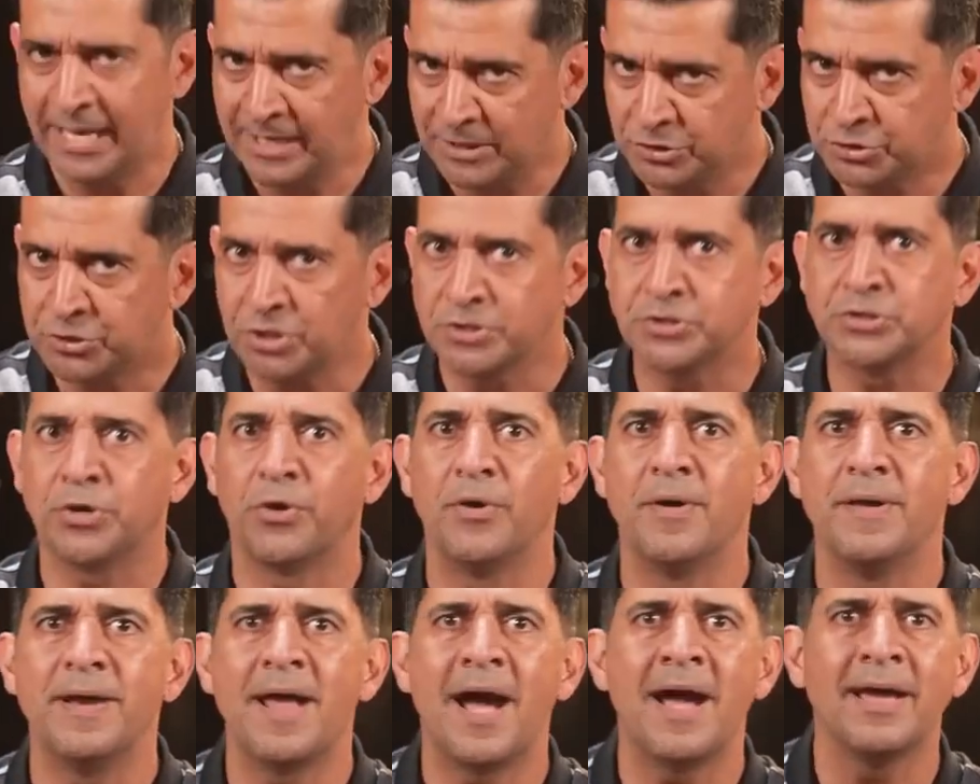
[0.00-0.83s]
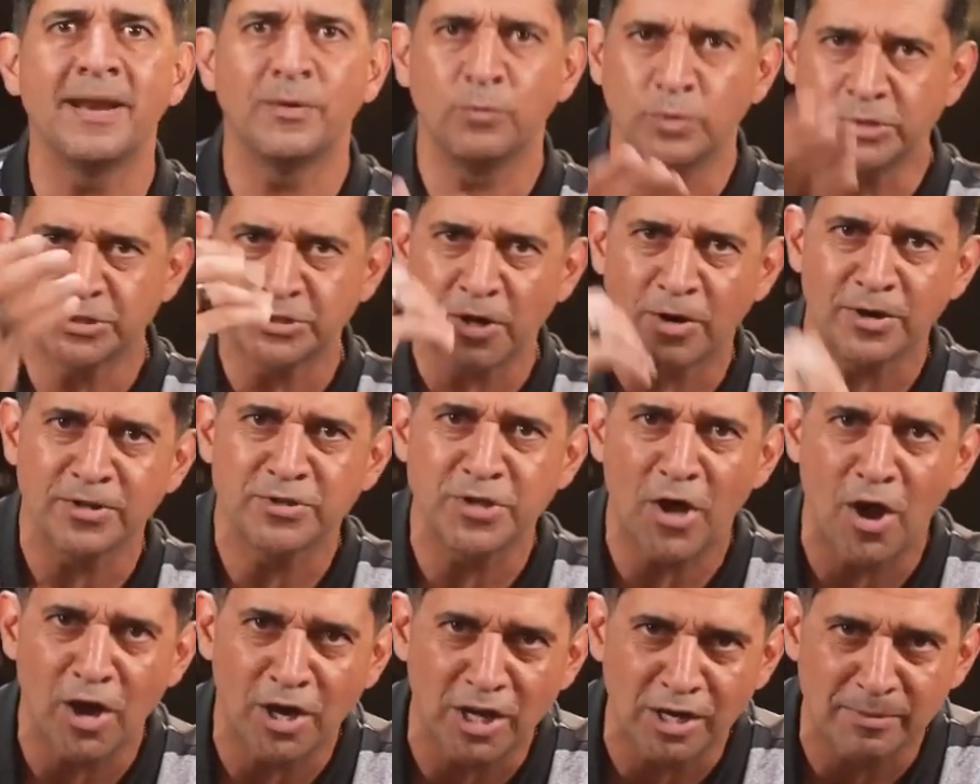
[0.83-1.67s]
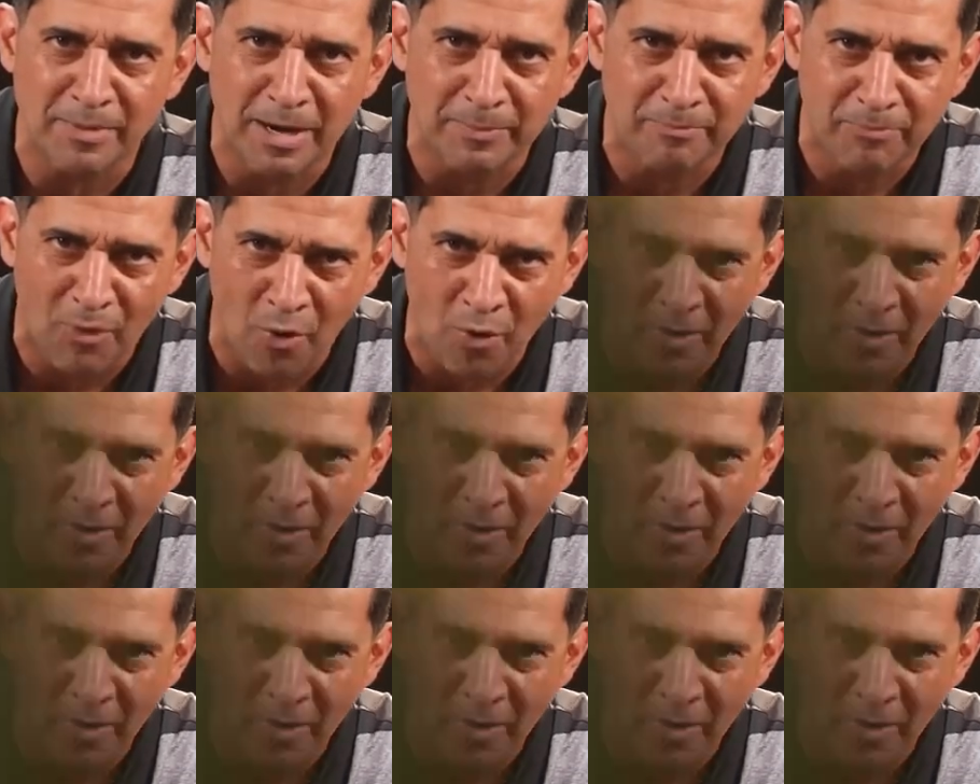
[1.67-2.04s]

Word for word: and it's just her and I, and we started talking about